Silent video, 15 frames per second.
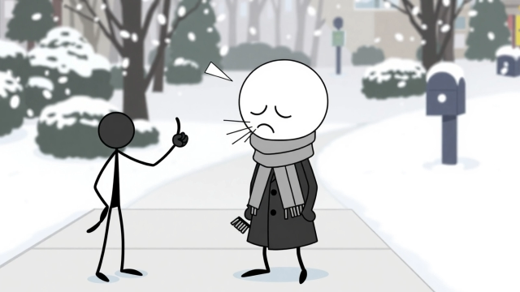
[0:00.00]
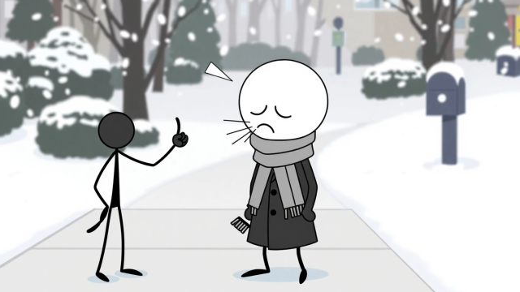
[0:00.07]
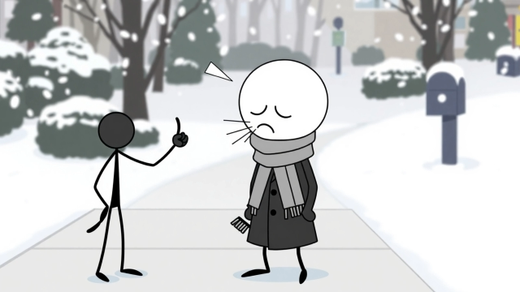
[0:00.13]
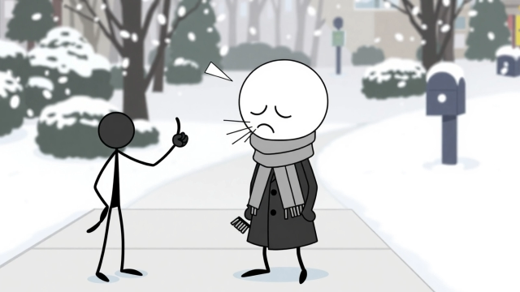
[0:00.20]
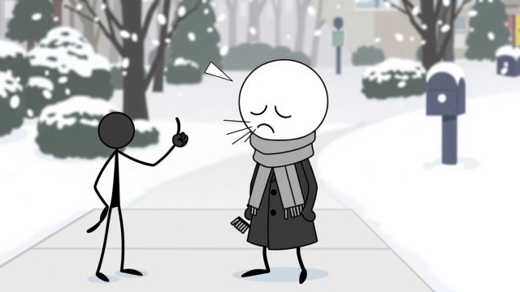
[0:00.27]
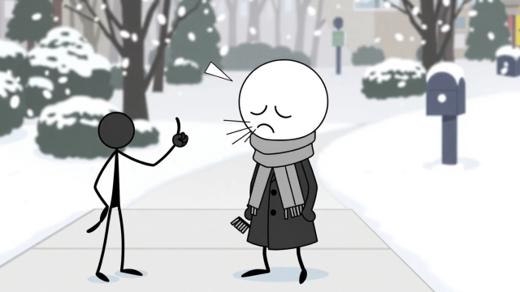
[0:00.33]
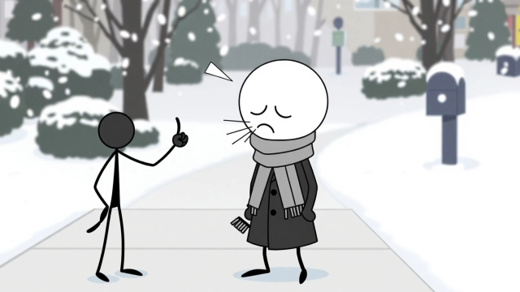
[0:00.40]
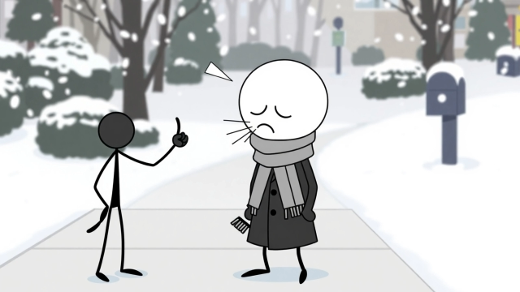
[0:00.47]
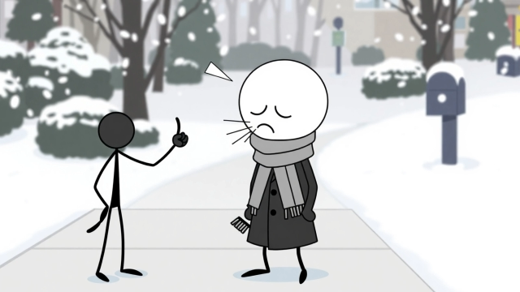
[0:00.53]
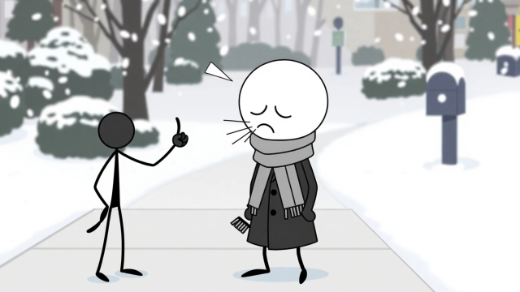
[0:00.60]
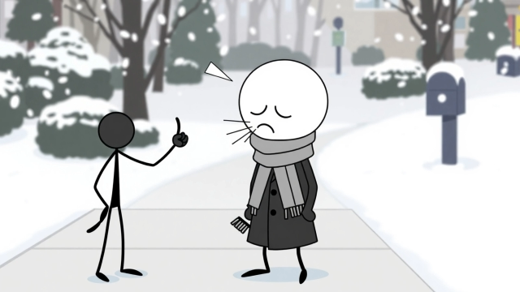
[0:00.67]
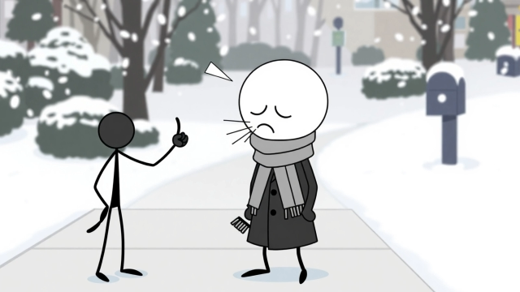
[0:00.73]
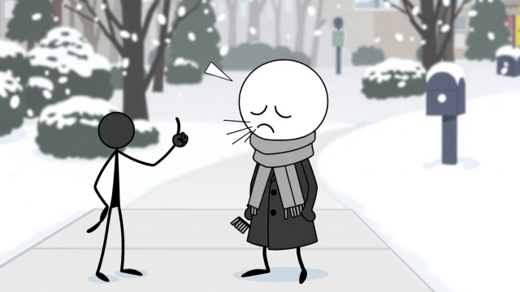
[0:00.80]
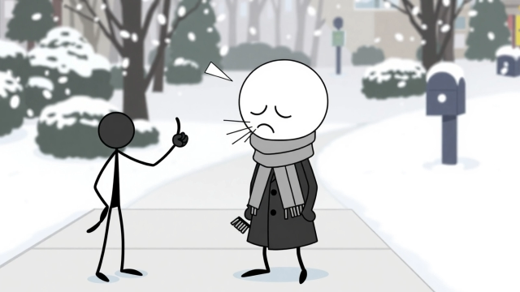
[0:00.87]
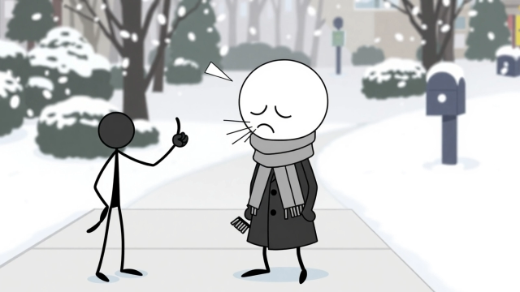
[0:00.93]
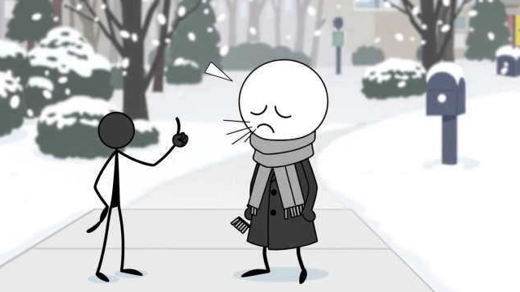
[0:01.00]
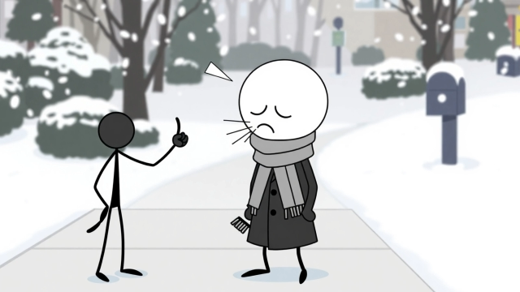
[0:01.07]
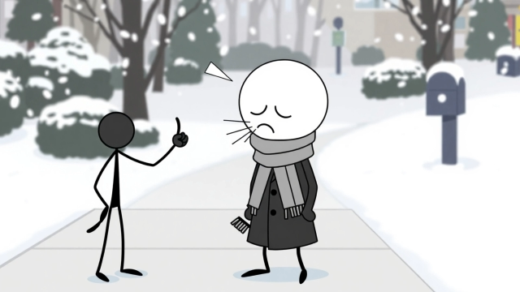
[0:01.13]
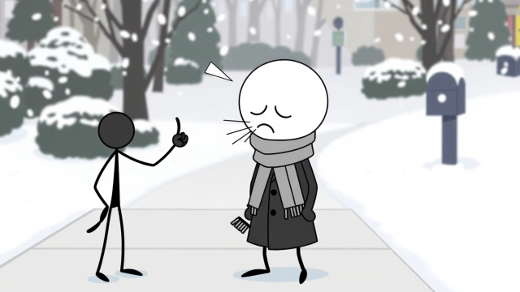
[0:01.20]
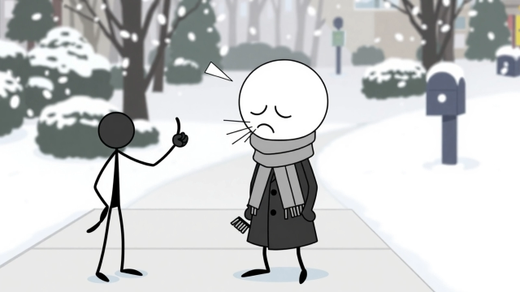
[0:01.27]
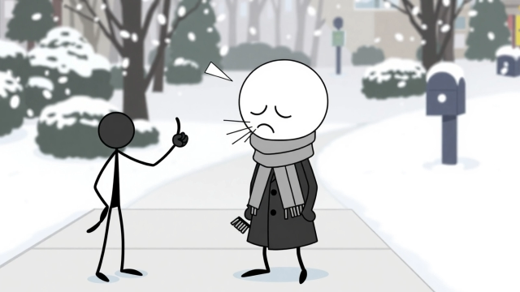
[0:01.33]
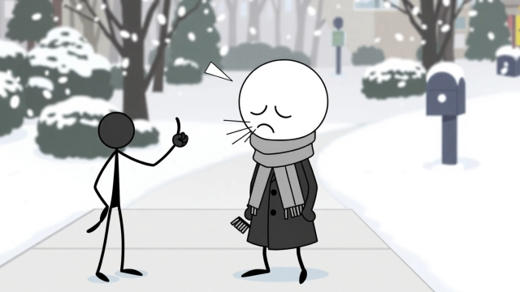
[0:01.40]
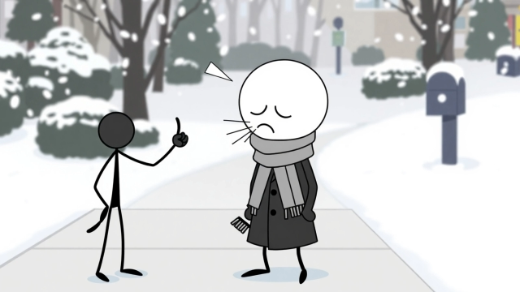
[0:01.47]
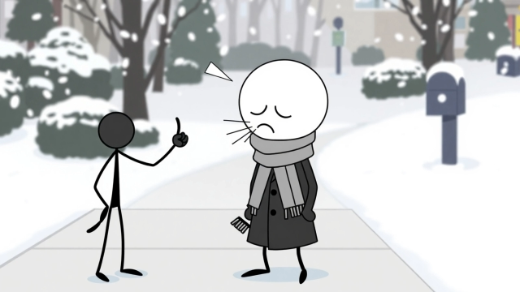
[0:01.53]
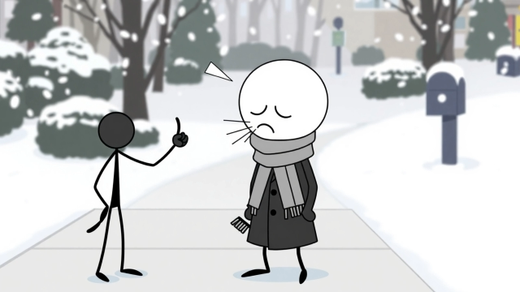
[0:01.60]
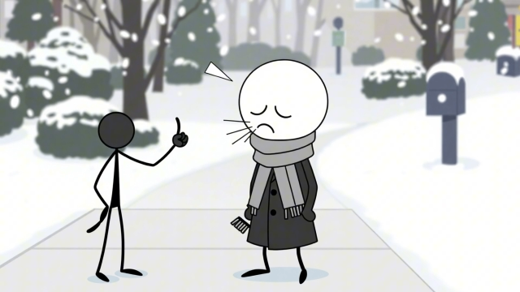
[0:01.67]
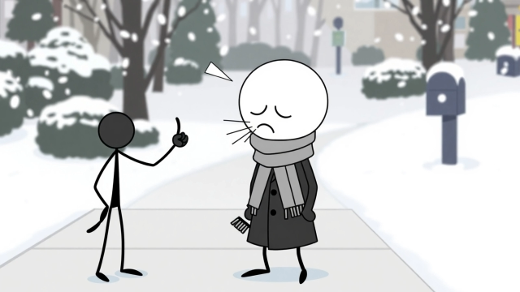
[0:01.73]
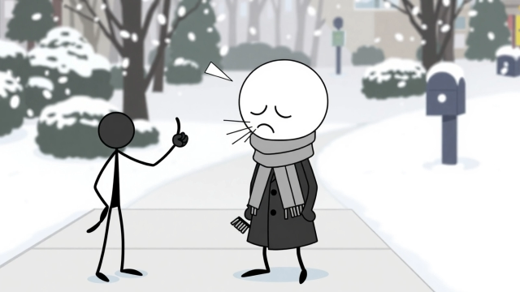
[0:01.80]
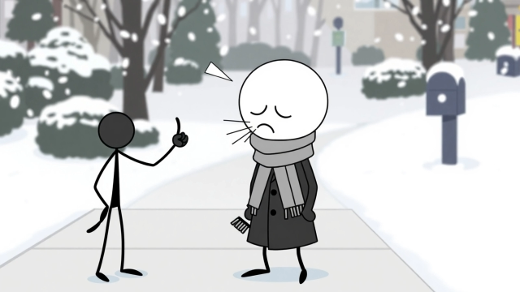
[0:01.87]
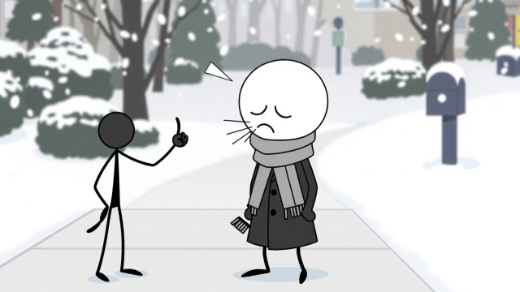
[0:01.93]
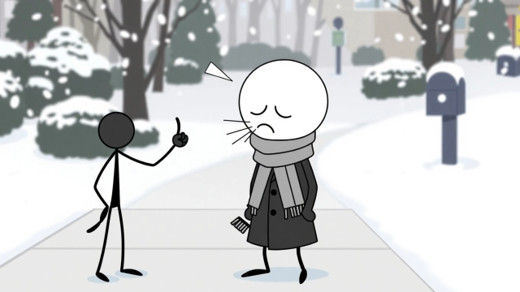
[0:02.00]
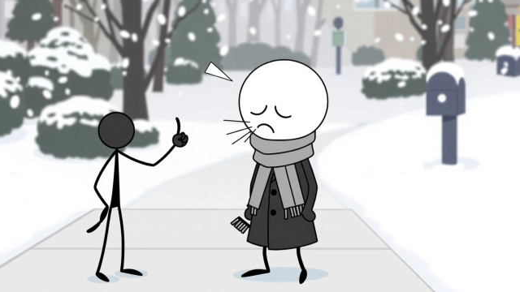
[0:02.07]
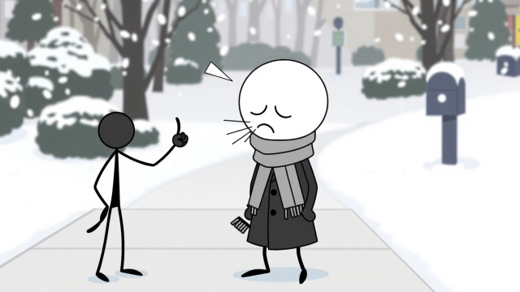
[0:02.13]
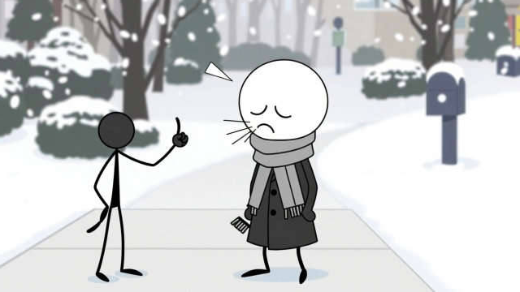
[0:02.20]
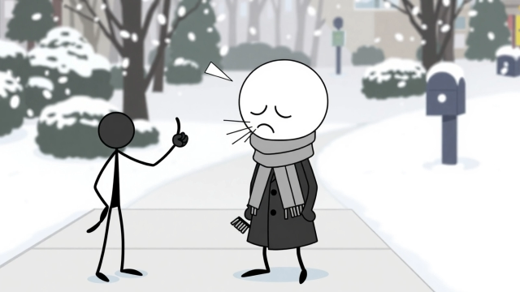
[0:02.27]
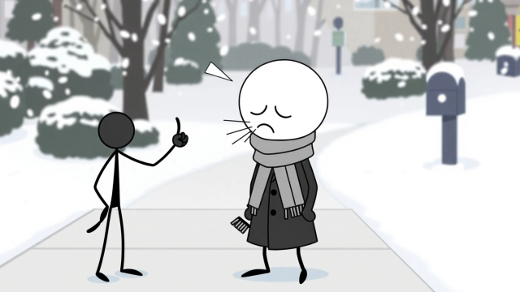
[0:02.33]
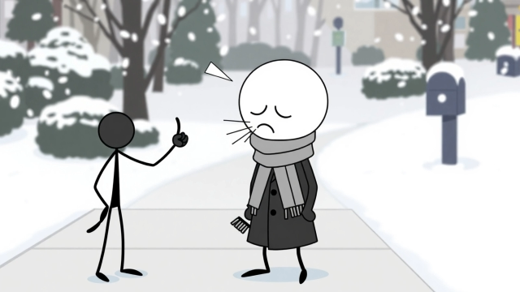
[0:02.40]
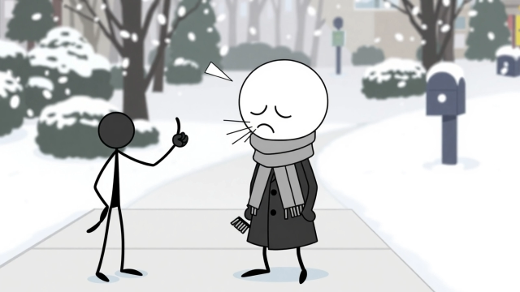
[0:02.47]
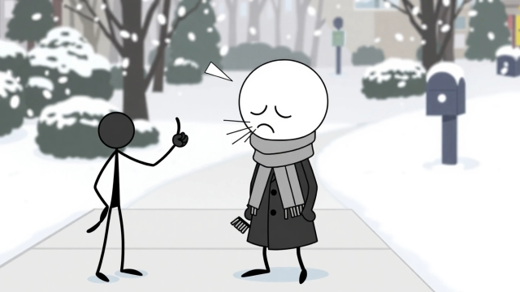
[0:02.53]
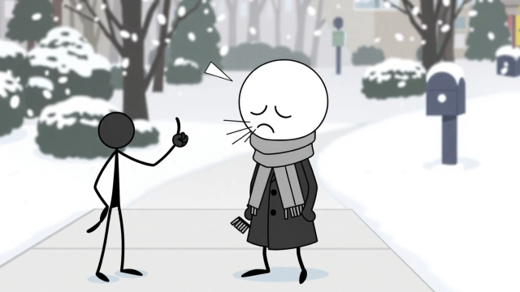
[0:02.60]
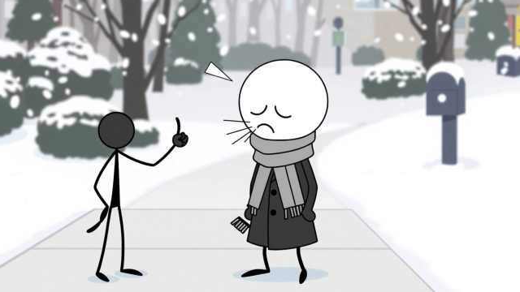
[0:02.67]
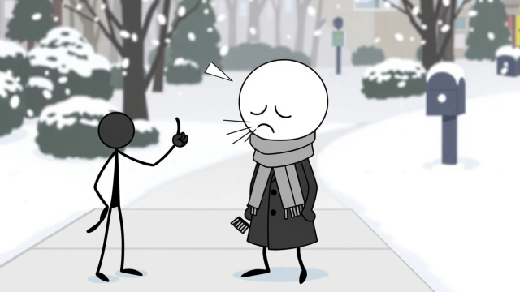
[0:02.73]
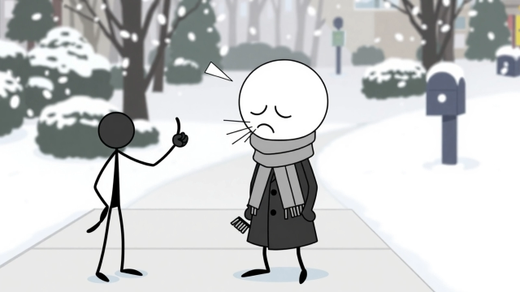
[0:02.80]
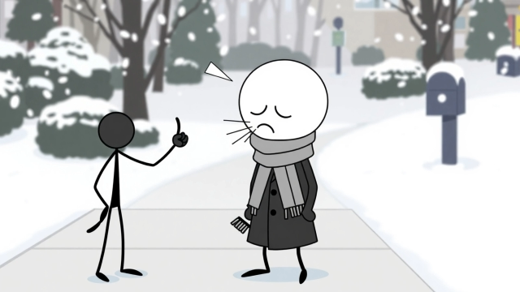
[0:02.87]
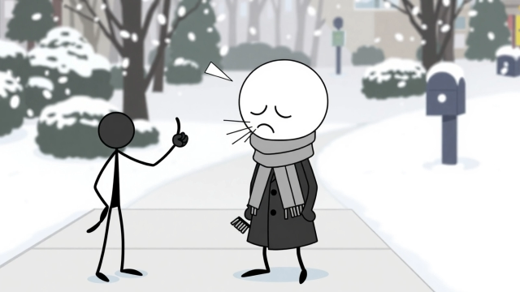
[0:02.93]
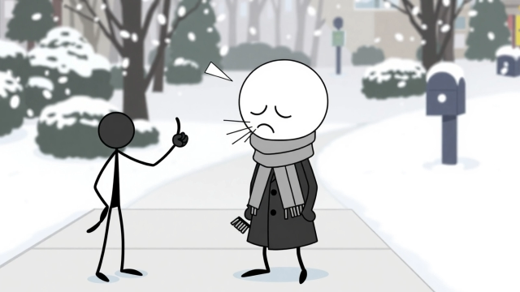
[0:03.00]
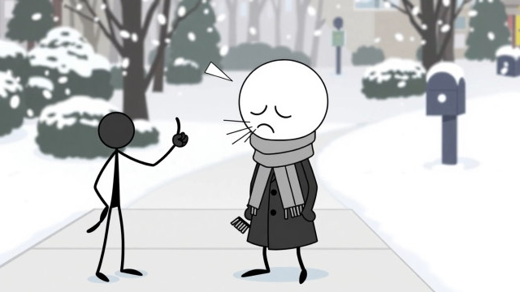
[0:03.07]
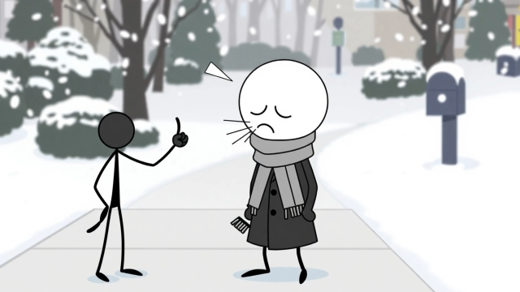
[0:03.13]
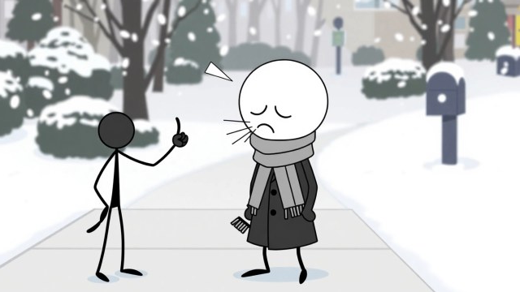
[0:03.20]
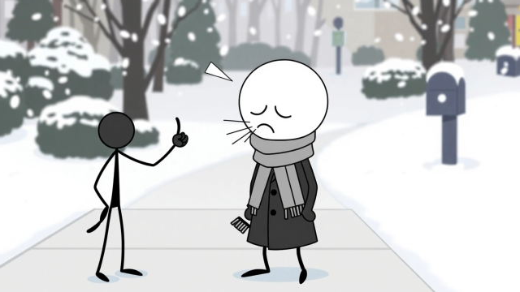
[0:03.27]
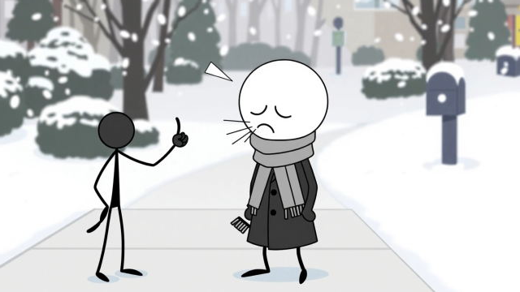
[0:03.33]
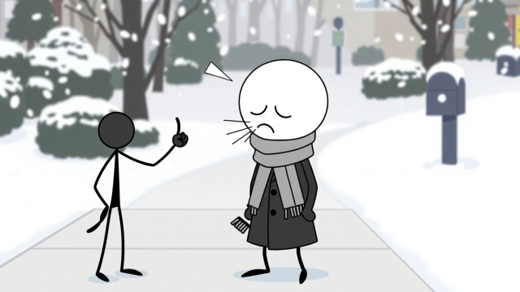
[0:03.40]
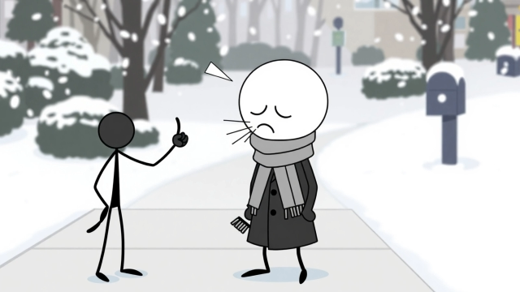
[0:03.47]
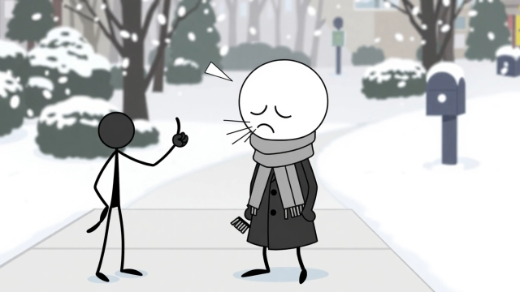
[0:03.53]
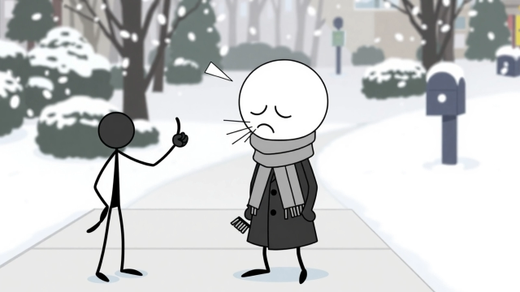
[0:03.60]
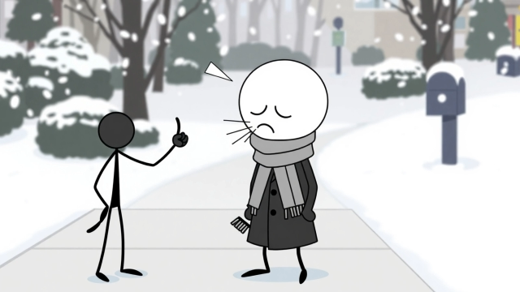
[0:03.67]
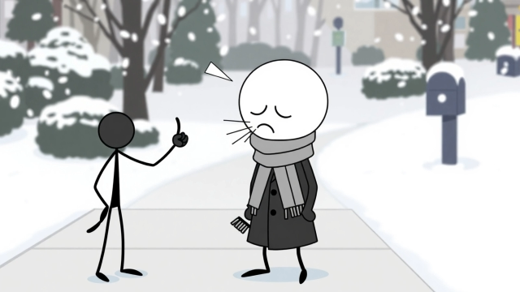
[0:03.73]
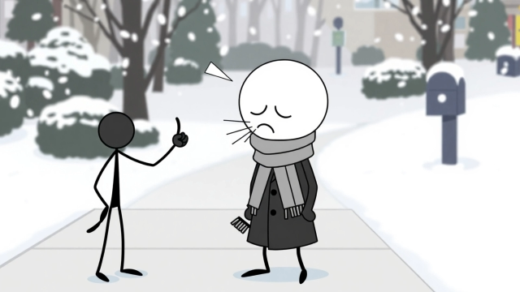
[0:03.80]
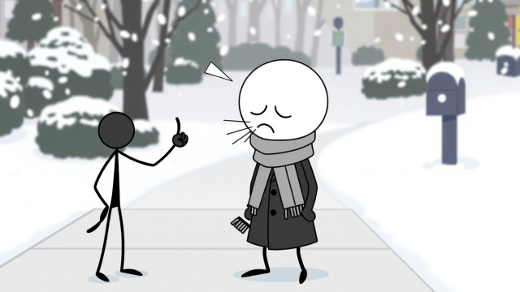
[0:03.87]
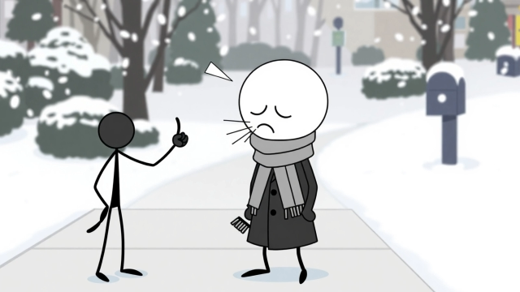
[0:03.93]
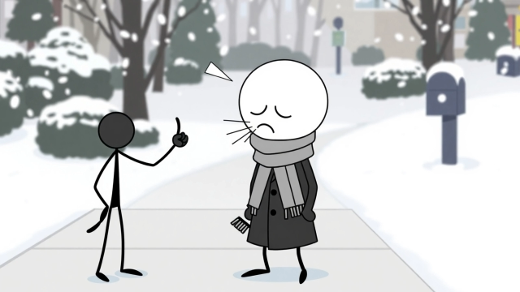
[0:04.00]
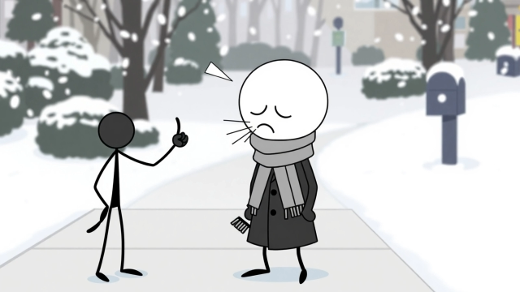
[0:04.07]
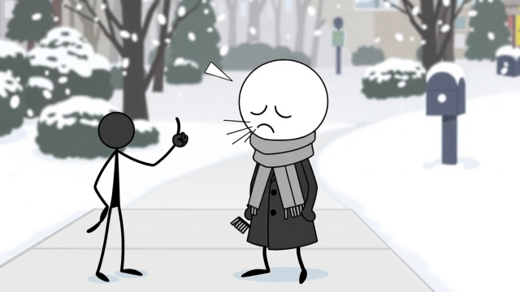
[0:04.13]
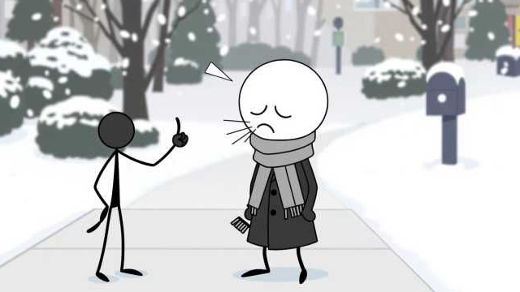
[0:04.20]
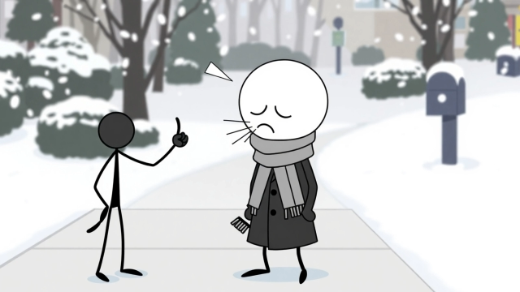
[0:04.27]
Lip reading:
(no speaker visible)